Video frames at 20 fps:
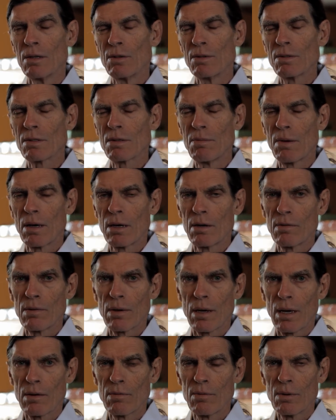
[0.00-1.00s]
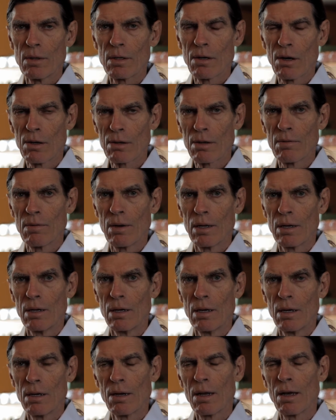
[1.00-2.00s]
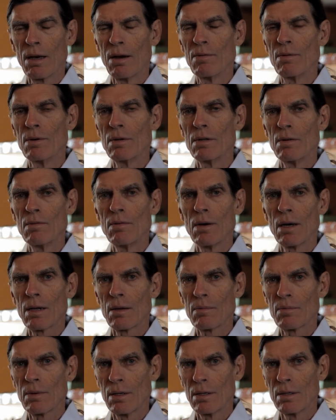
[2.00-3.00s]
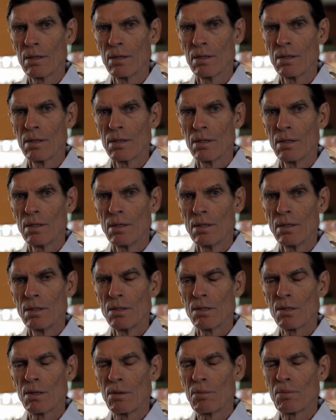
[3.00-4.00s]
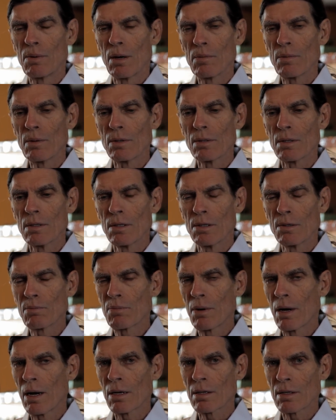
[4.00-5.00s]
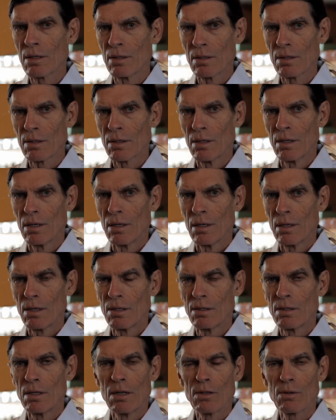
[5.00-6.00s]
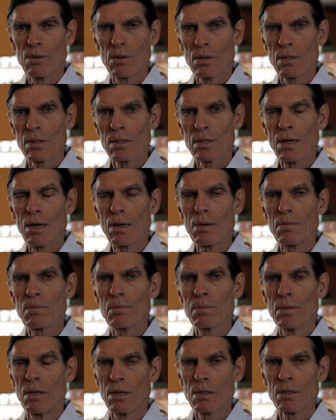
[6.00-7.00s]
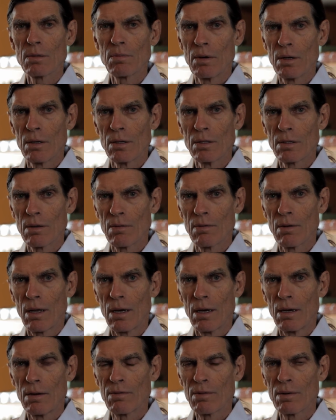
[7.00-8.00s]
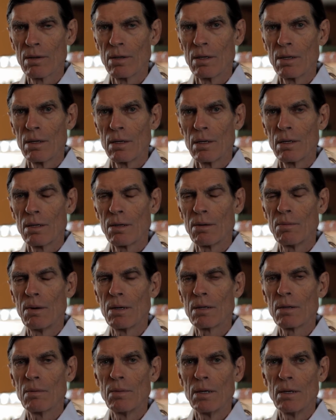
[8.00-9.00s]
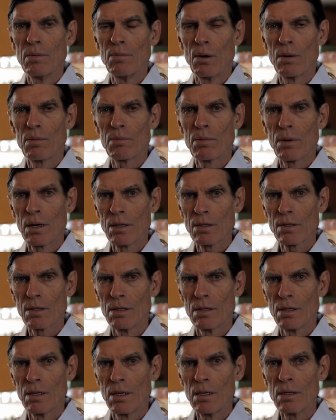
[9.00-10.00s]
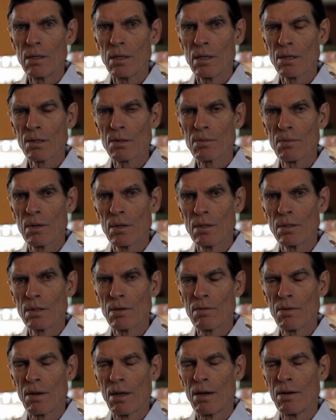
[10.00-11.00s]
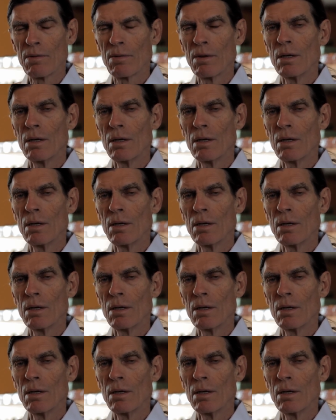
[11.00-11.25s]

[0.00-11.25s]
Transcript: It's a matter of have we cultivated it, have we developed it. So the purpose of this practice is not to escape the experience of life, but to be more present in the experience of life,